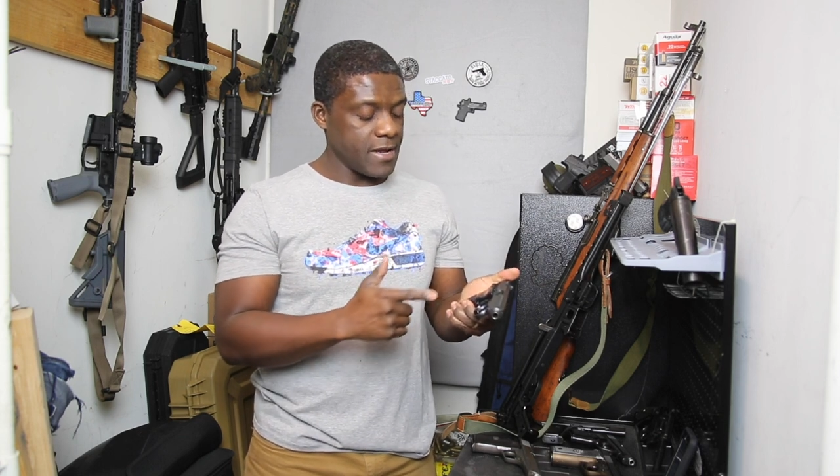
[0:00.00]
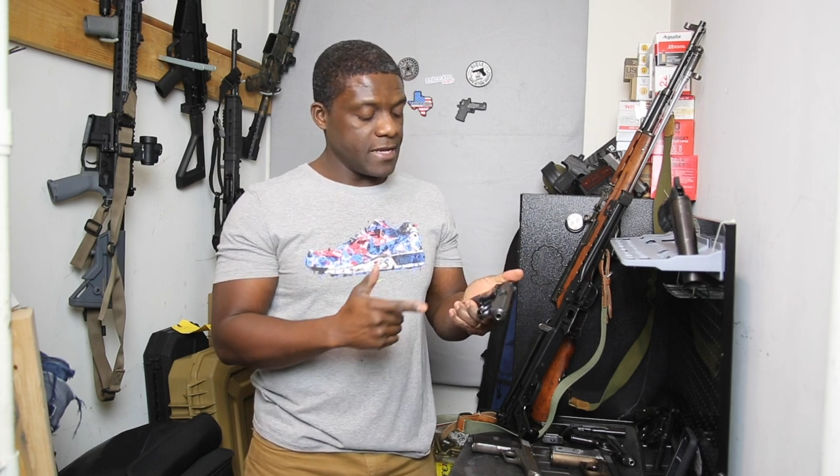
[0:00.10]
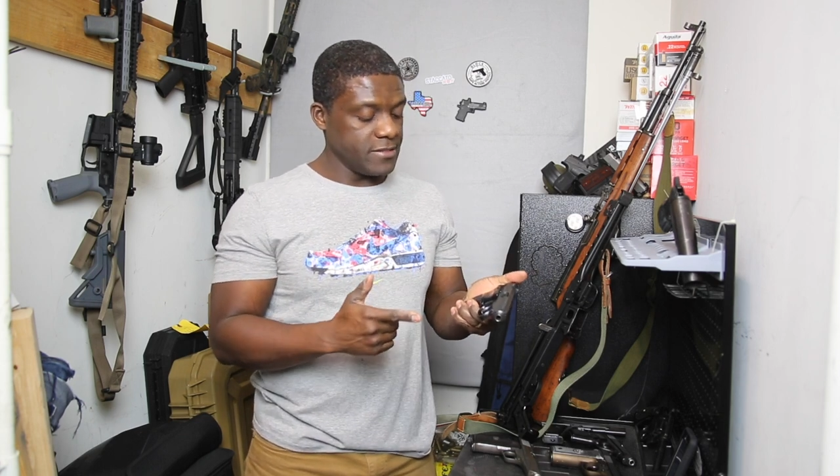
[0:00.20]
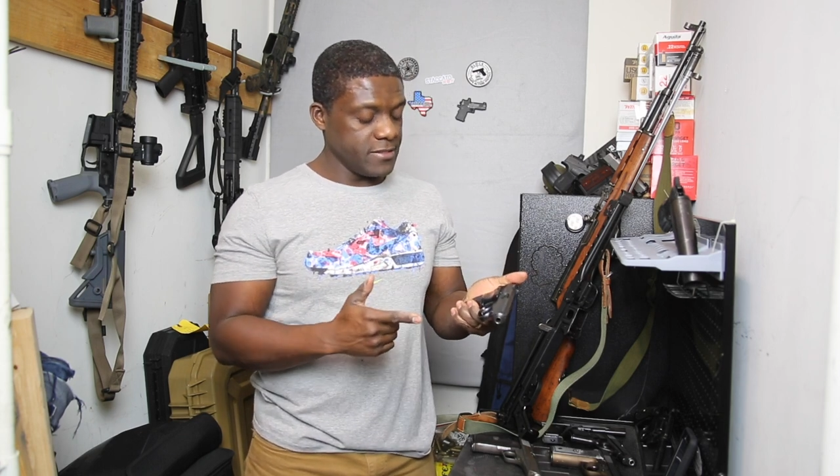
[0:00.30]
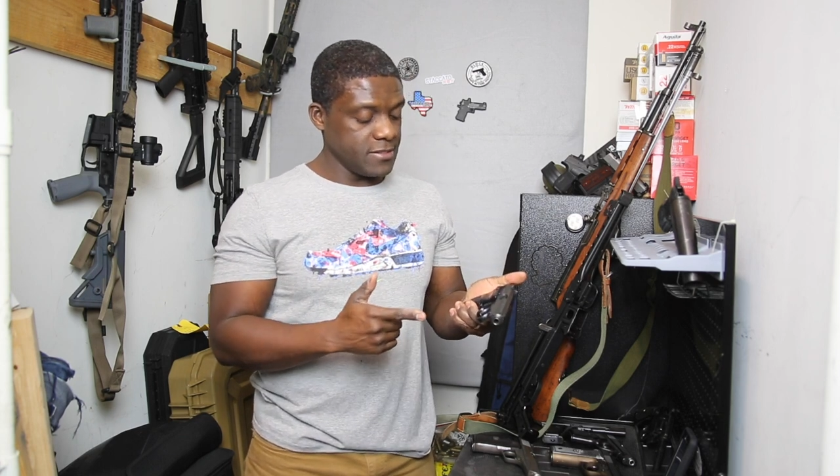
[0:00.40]

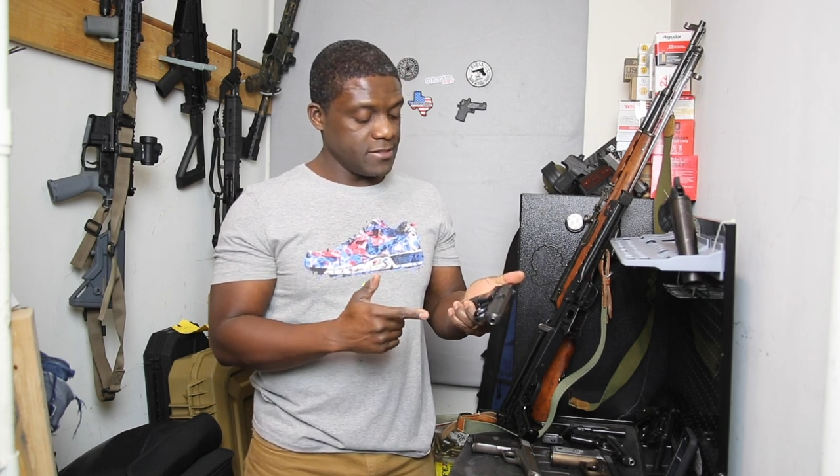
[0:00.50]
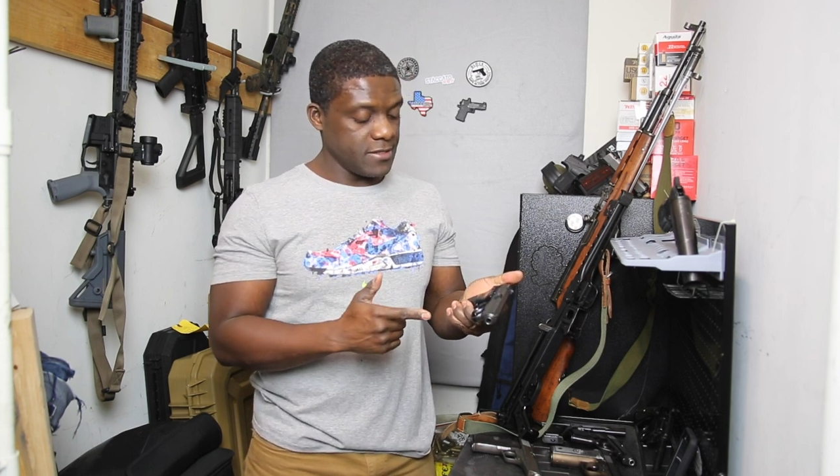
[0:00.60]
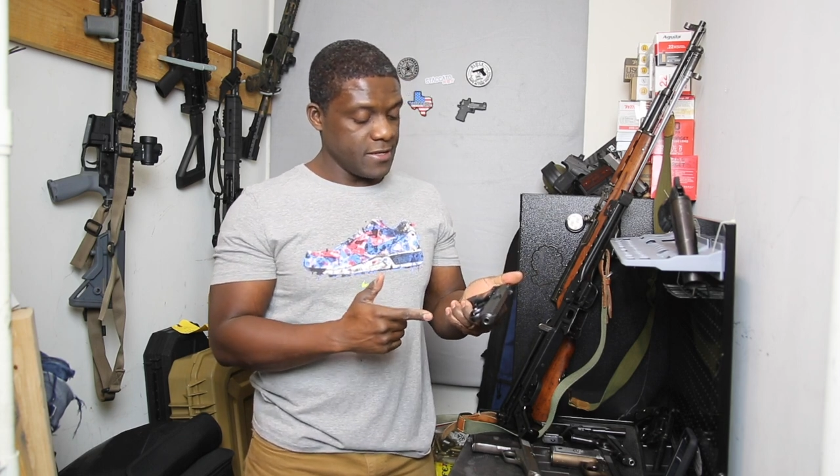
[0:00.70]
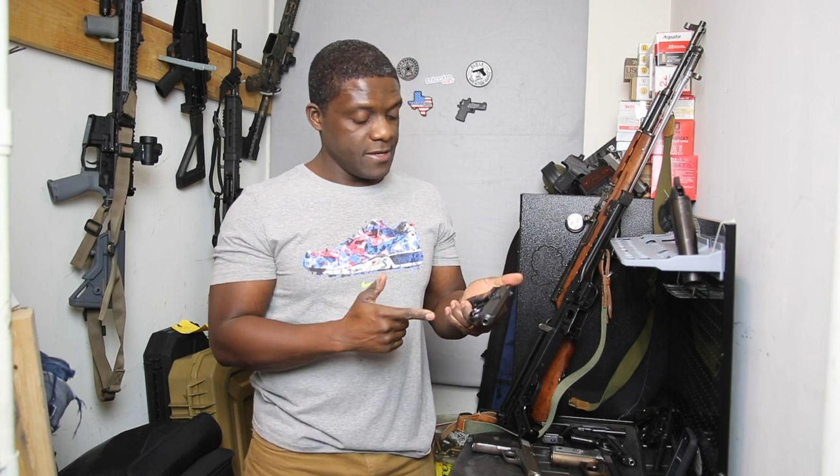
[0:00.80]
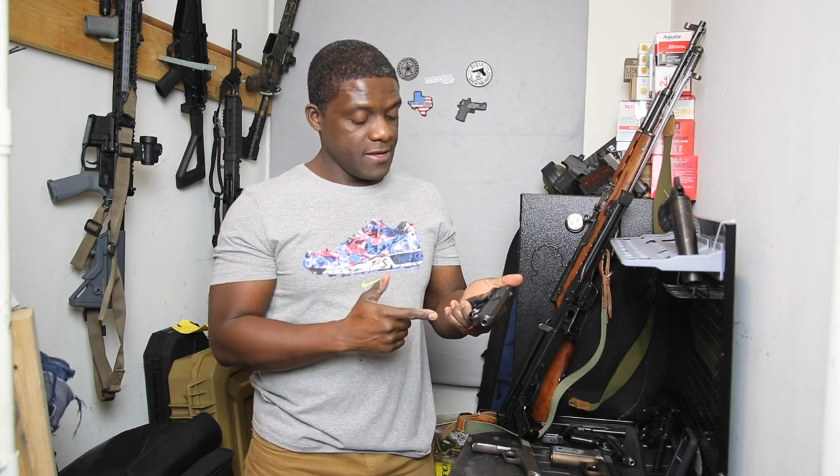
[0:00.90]
I did.
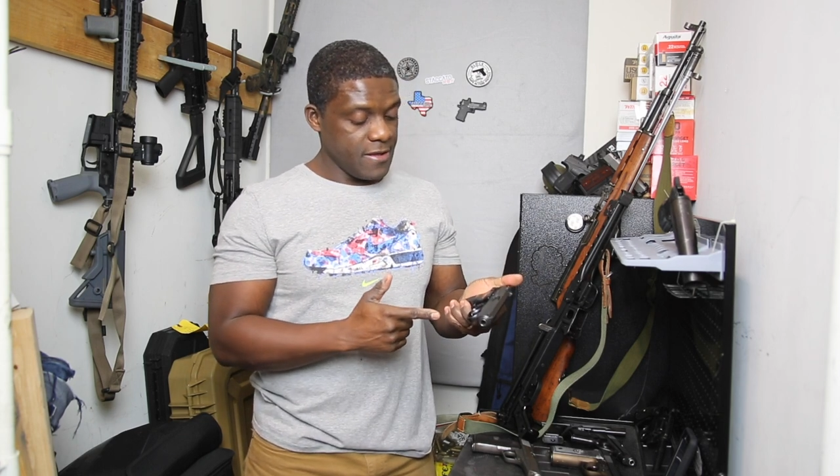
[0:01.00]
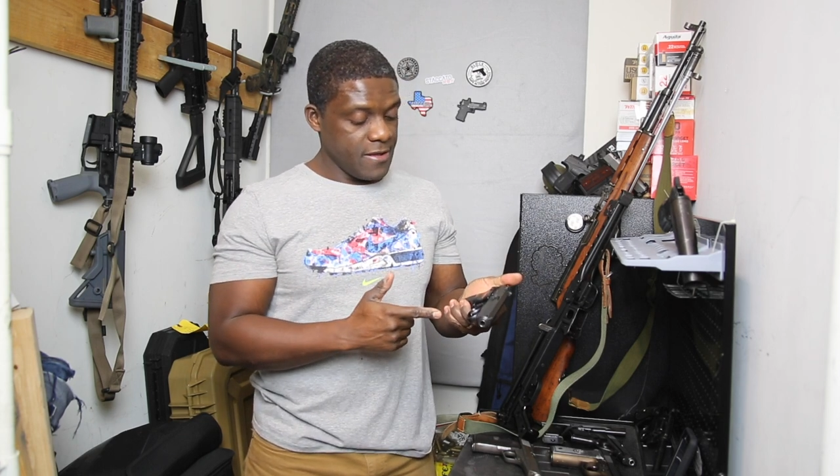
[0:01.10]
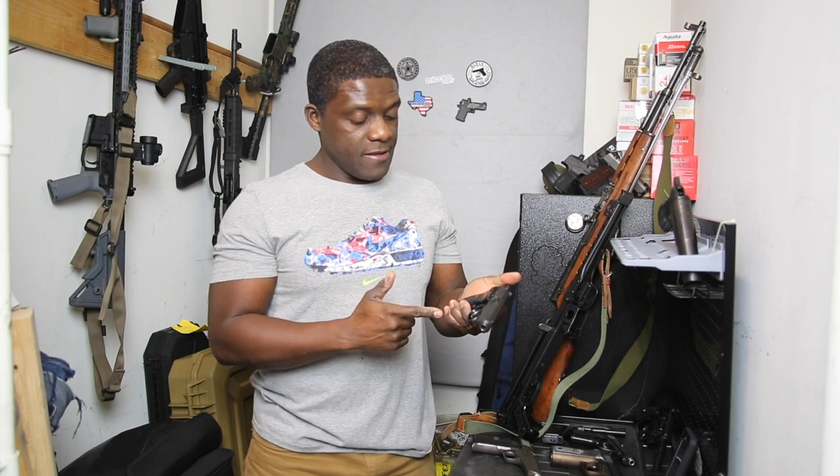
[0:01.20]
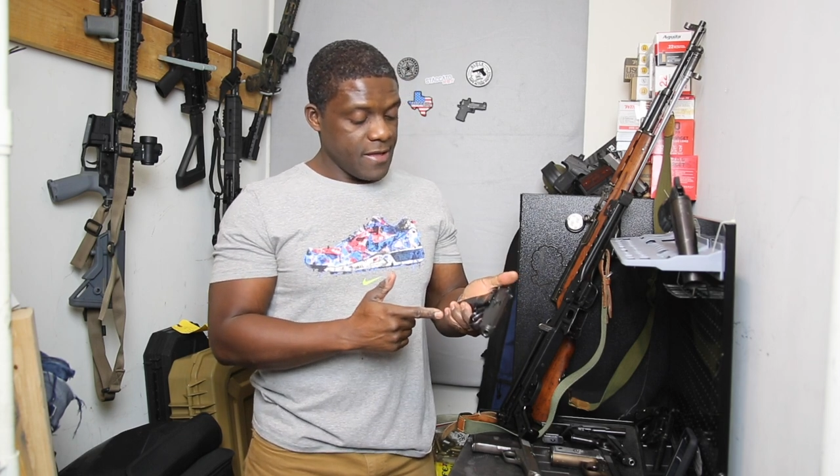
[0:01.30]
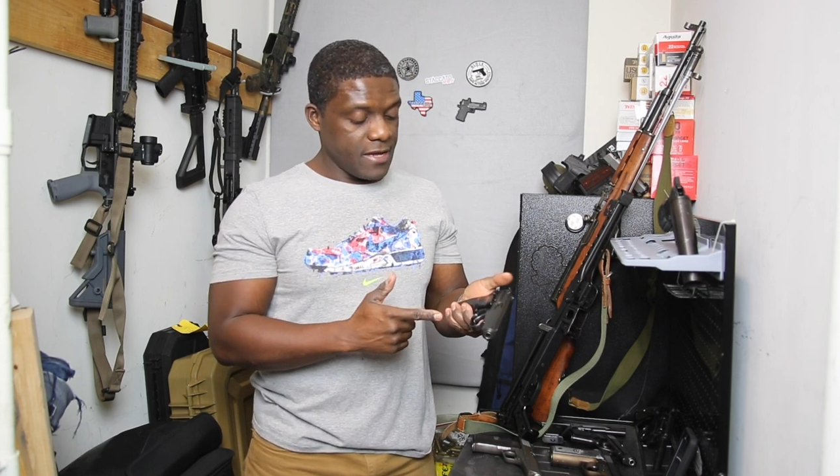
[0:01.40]
Uh,
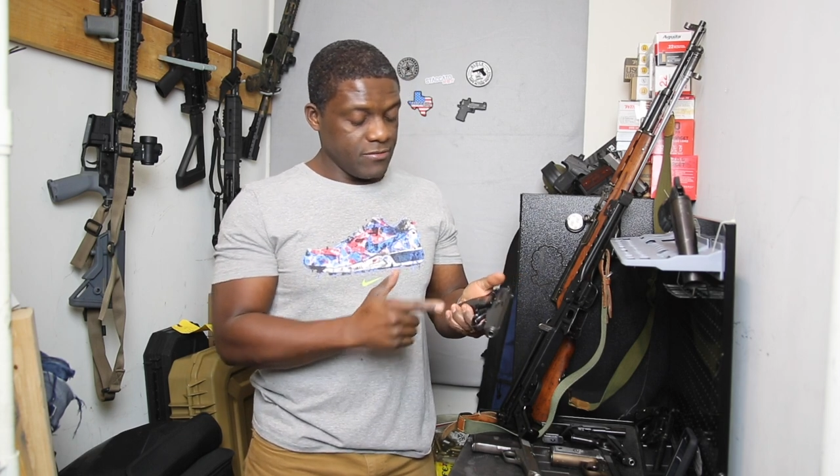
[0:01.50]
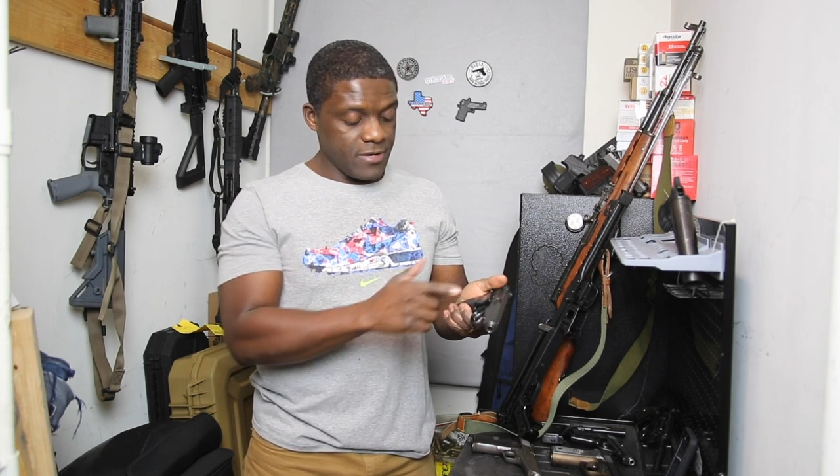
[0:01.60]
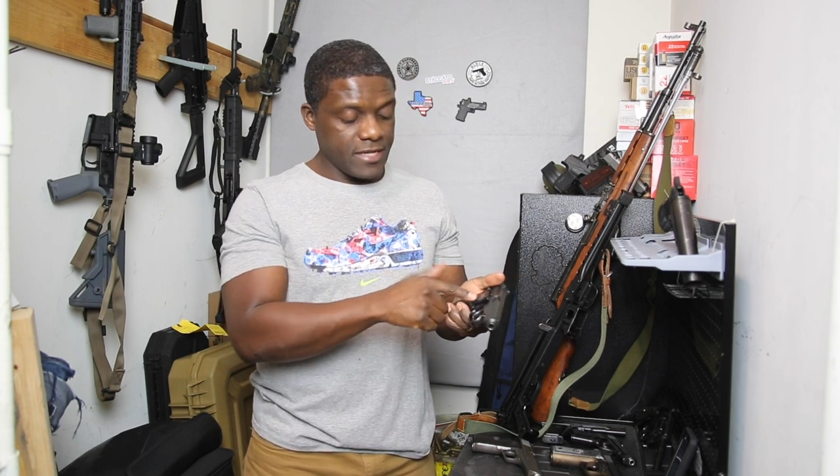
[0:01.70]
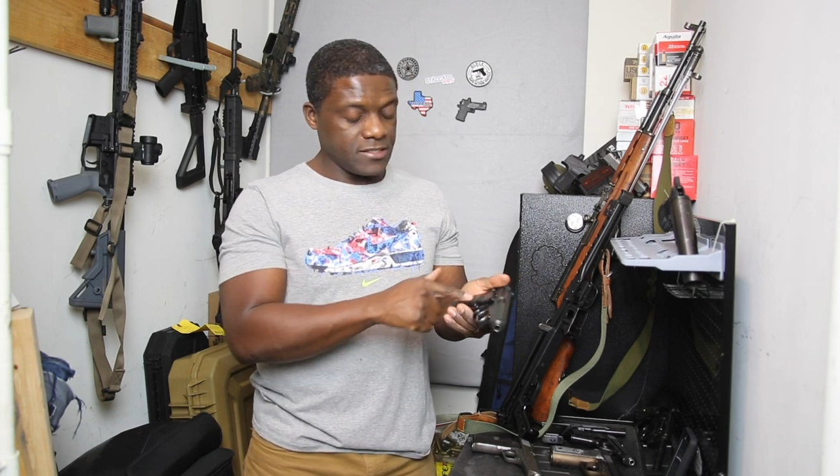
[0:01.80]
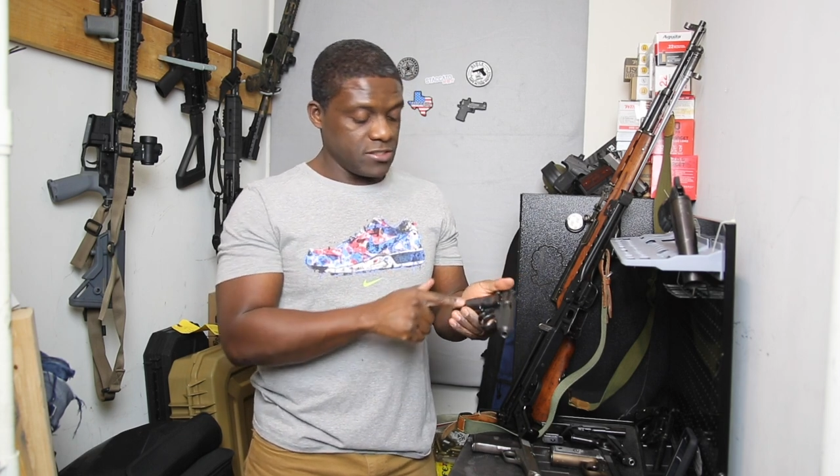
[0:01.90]
I
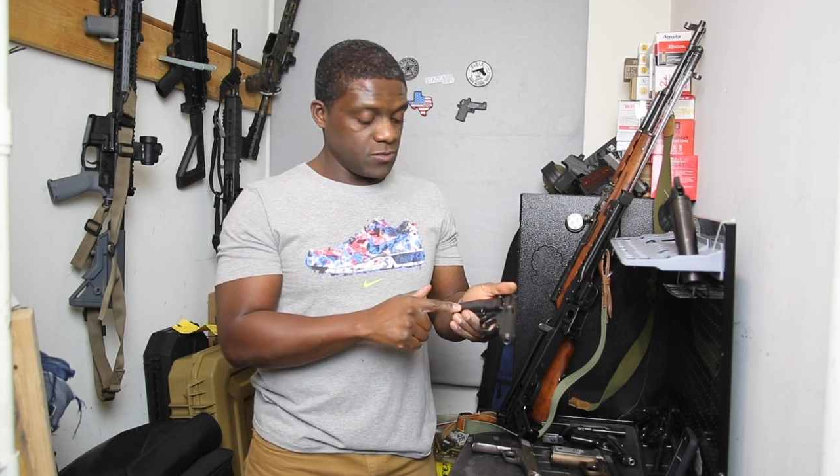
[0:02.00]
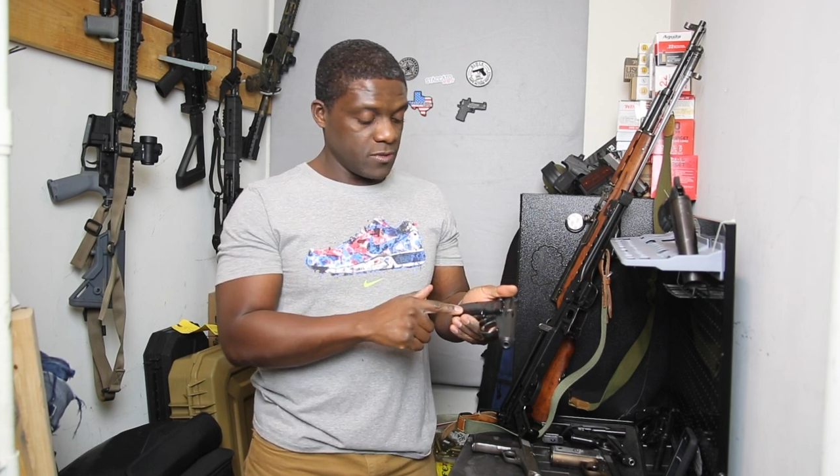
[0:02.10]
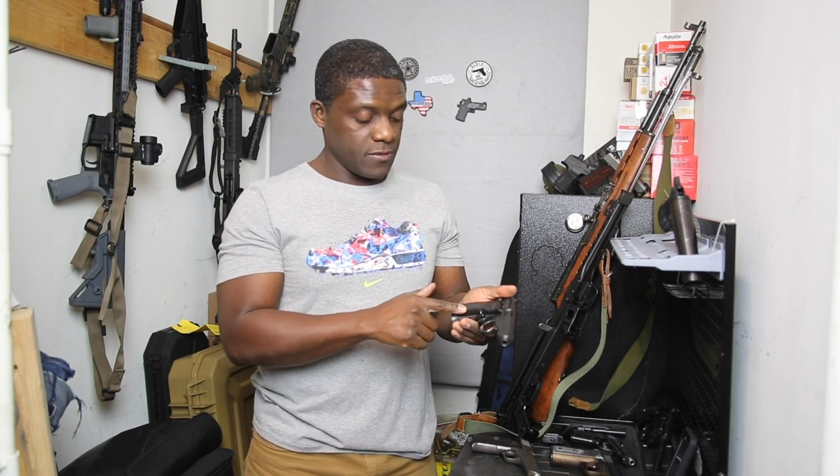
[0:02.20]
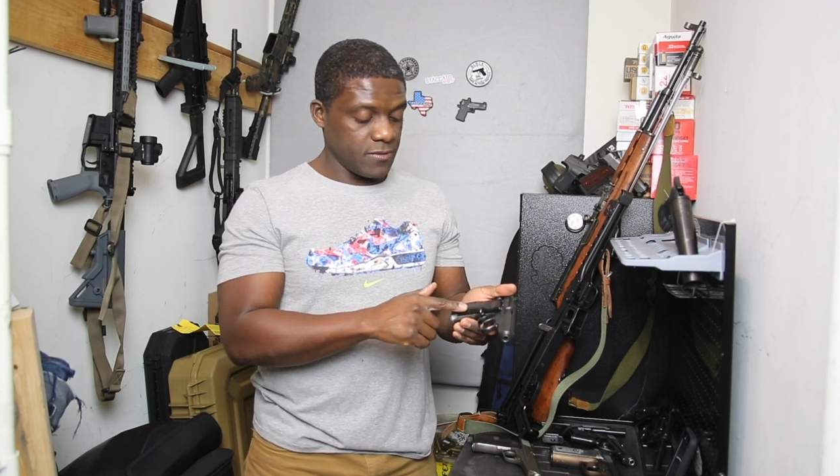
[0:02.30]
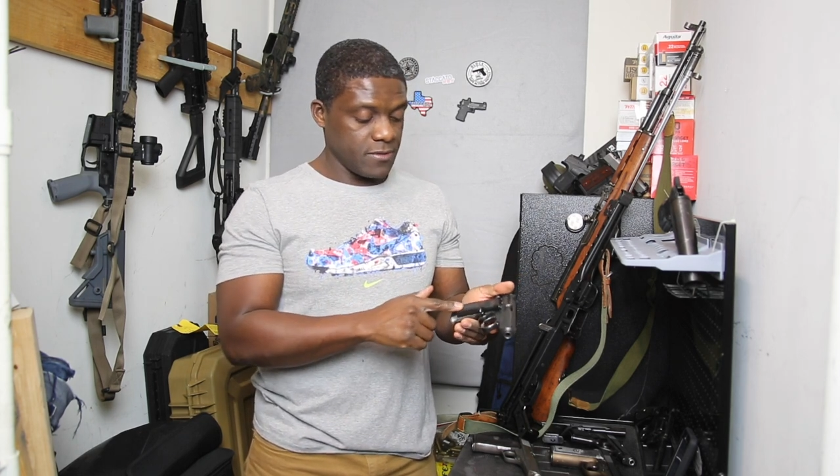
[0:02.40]
do like this one.